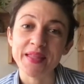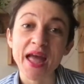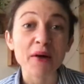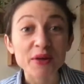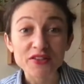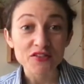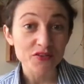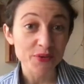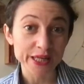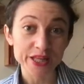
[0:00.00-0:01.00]
I want to
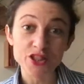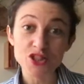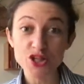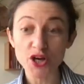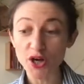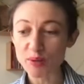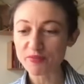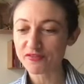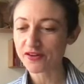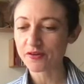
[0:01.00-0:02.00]
do a good job
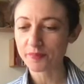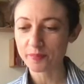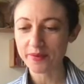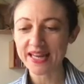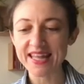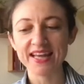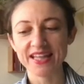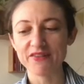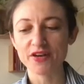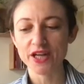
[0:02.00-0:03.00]
for Maria,
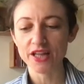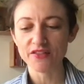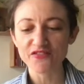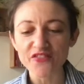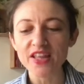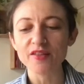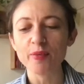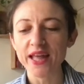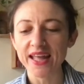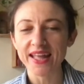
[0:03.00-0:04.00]
give her good
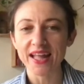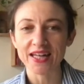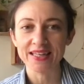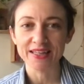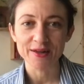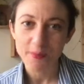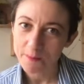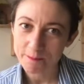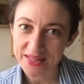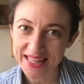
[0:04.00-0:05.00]
feedback, and
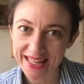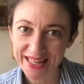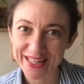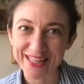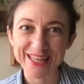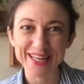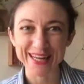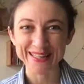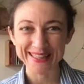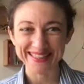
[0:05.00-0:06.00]
be good
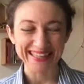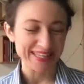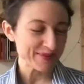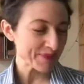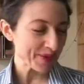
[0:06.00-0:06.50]
on time.